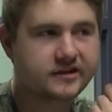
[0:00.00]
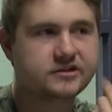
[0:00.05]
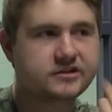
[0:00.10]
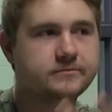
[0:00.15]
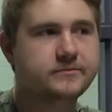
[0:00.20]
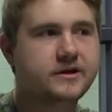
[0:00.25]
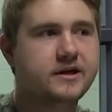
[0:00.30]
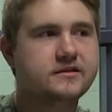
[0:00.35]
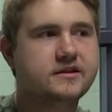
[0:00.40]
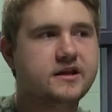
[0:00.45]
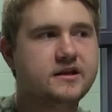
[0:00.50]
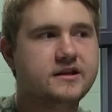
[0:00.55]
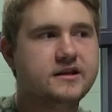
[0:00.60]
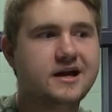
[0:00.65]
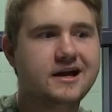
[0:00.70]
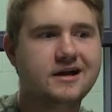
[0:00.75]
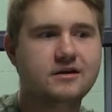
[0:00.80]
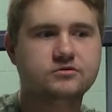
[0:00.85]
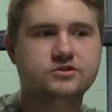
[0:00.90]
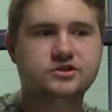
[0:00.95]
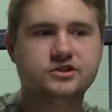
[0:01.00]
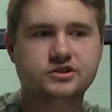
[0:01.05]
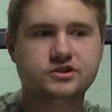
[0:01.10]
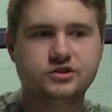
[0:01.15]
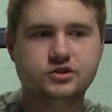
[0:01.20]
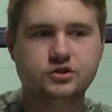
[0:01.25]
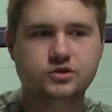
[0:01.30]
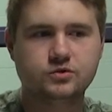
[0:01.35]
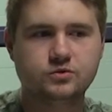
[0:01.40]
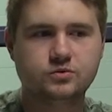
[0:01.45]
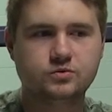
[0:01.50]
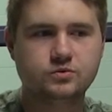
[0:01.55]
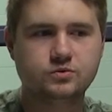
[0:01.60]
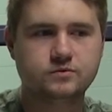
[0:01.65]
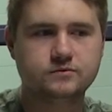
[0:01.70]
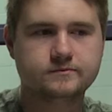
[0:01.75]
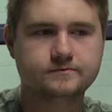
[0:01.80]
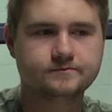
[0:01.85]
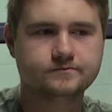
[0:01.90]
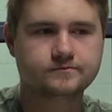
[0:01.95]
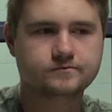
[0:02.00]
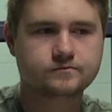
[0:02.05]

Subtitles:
I liked her back then. Now she's too